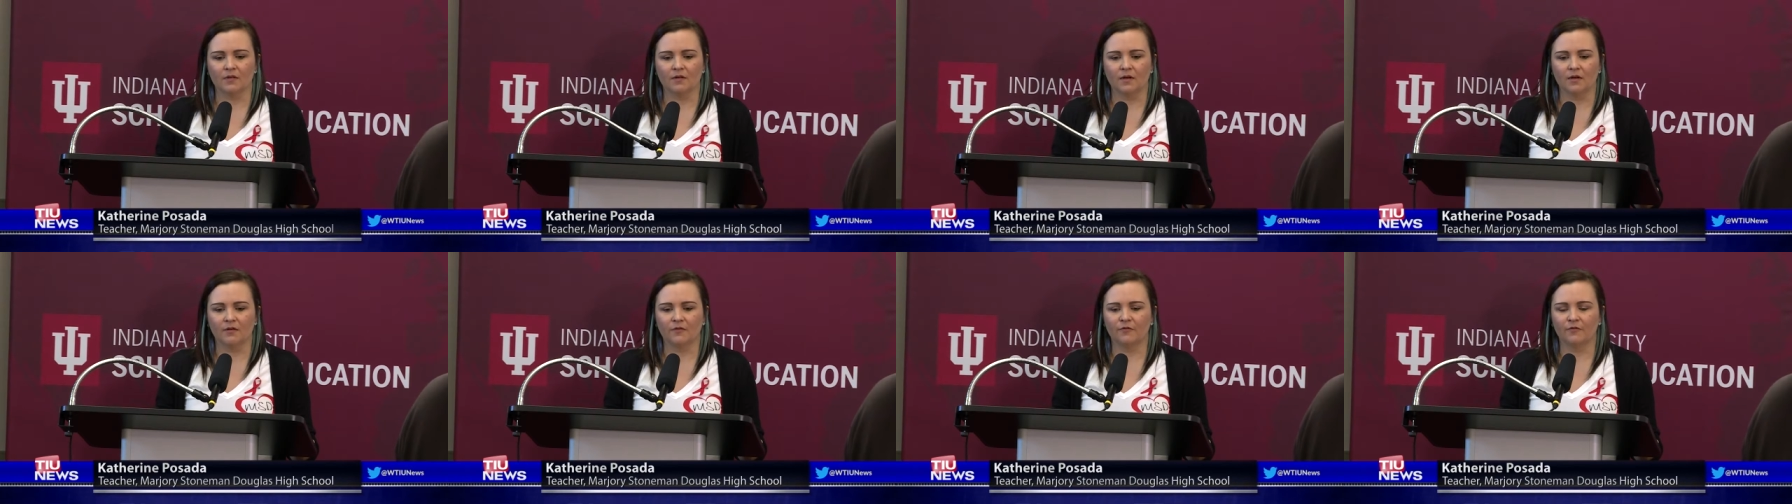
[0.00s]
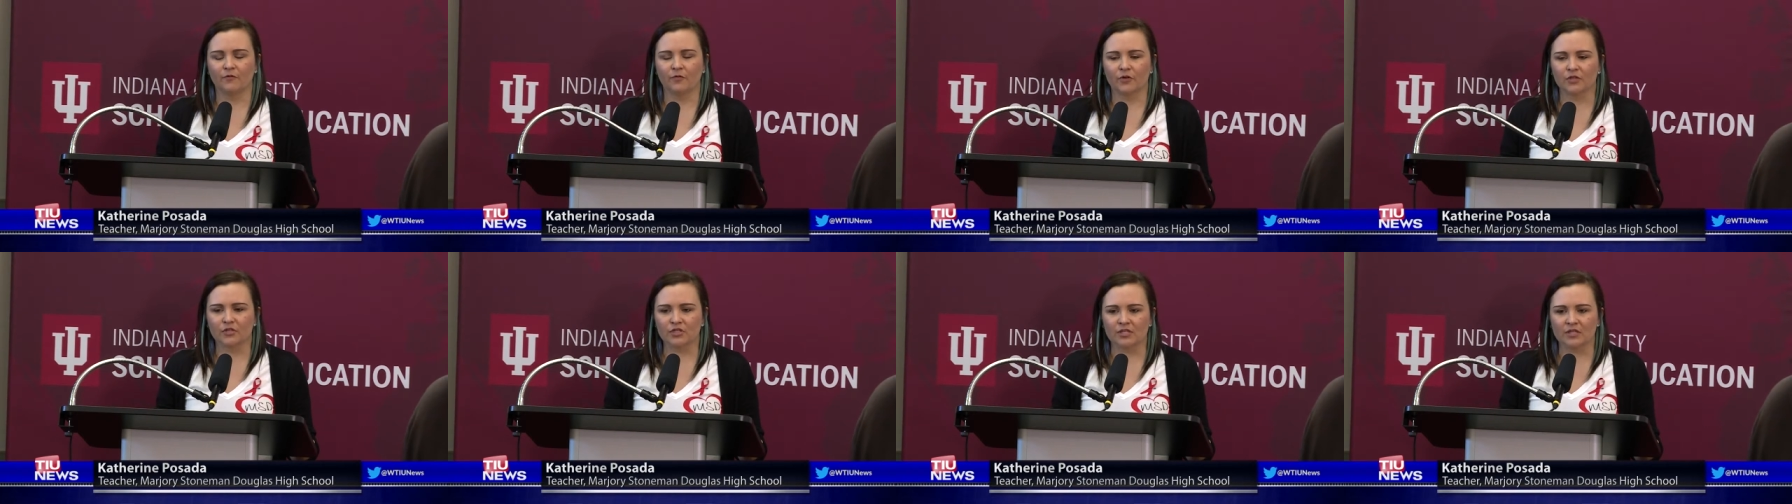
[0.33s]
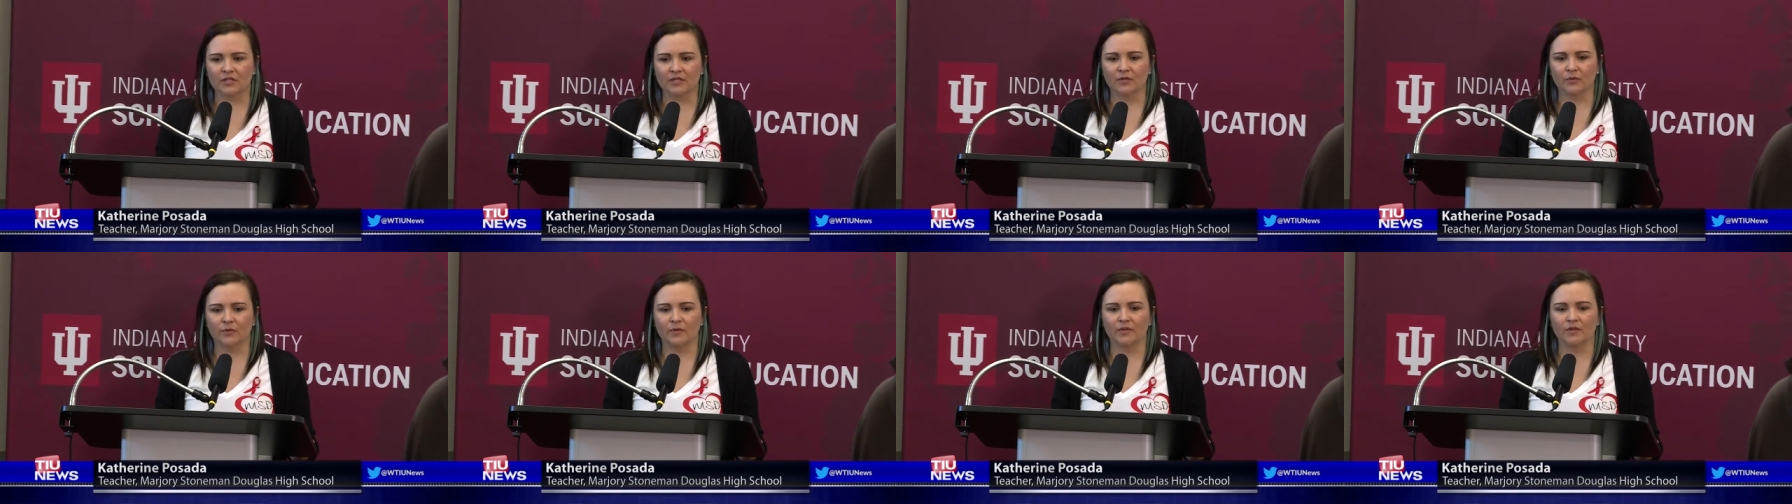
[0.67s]

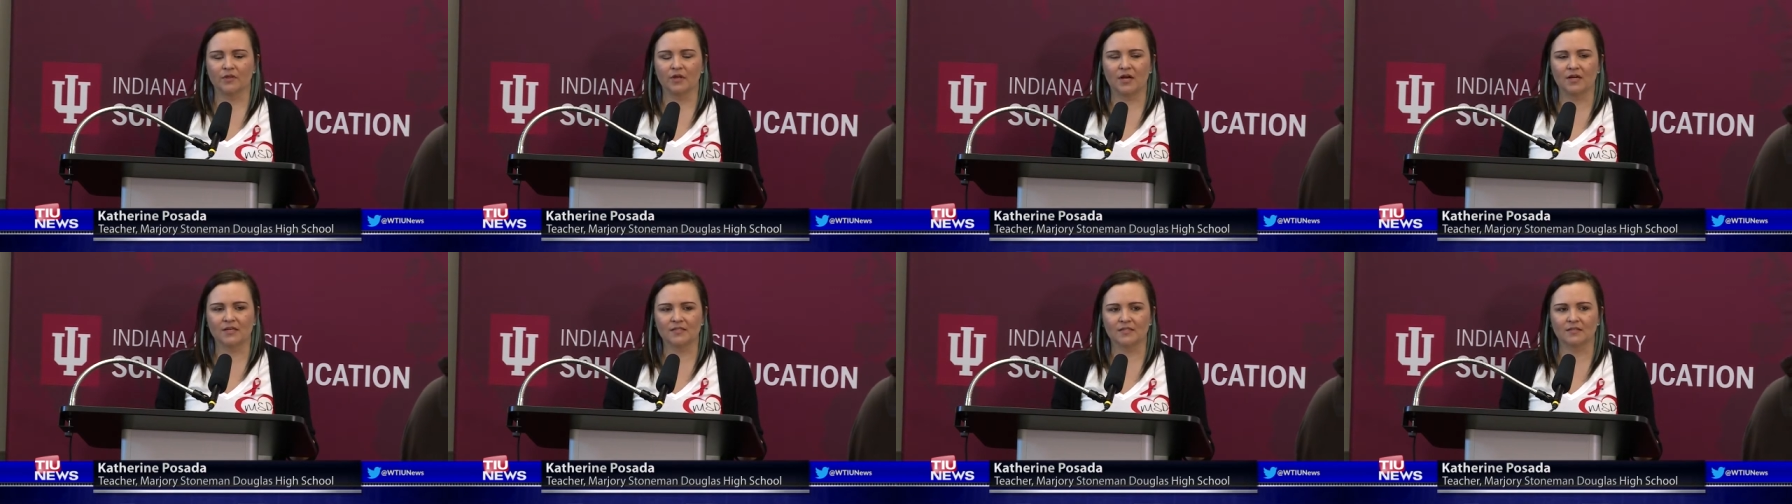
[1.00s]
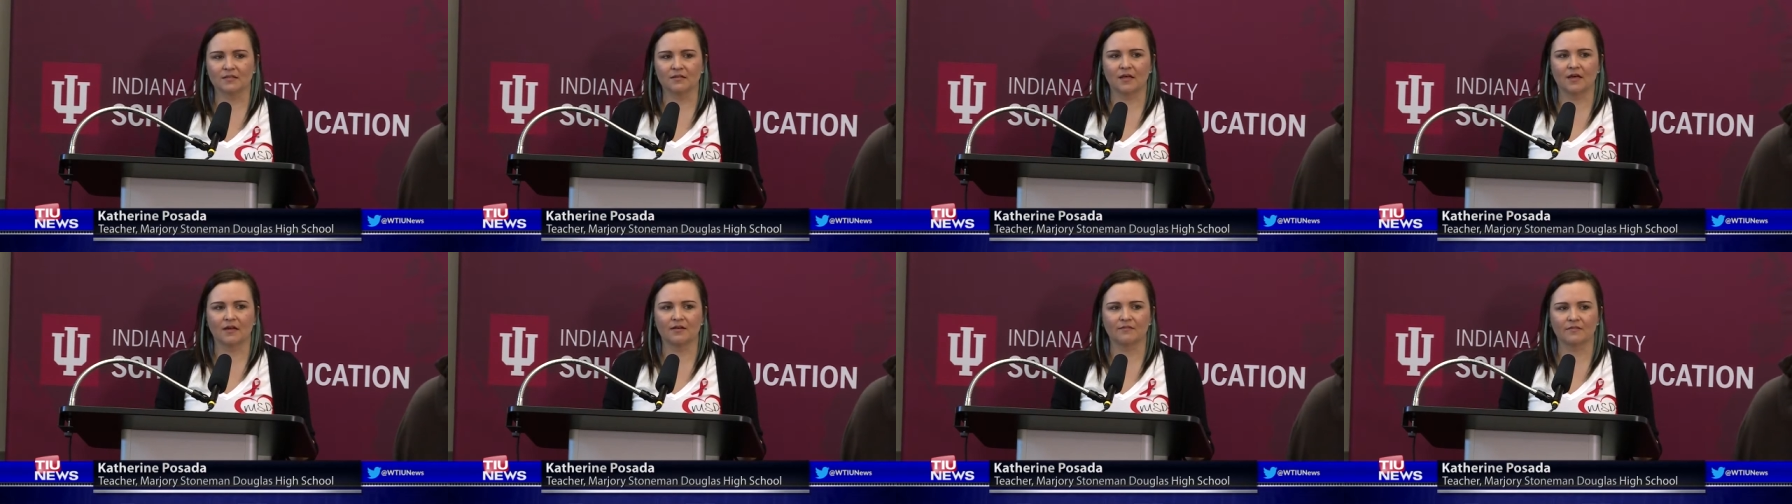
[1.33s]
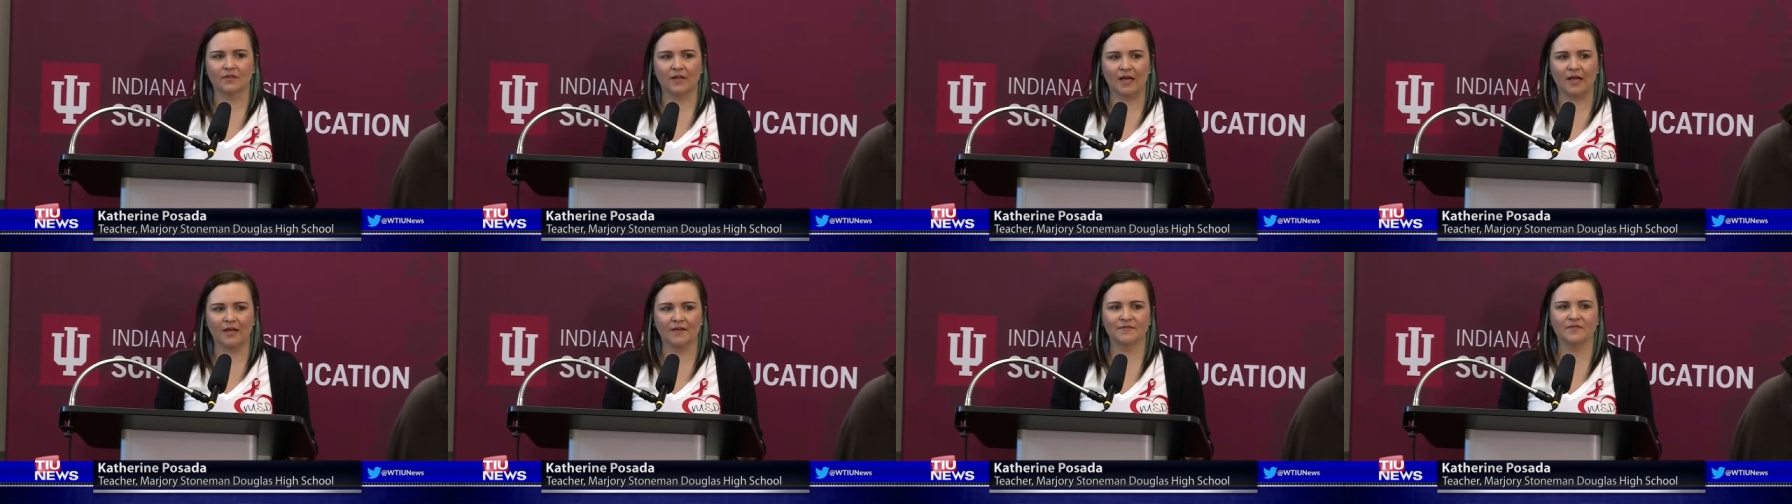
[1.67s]
Unfortunately, we lost a lot of
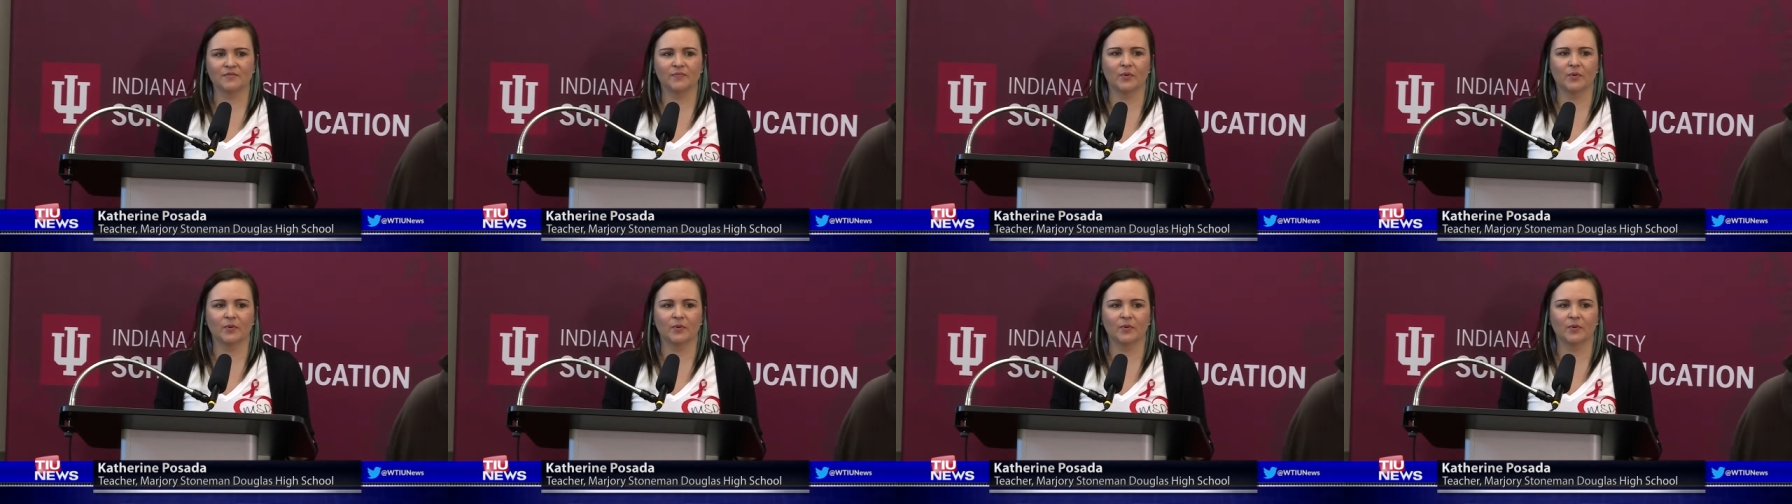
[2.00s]
lives,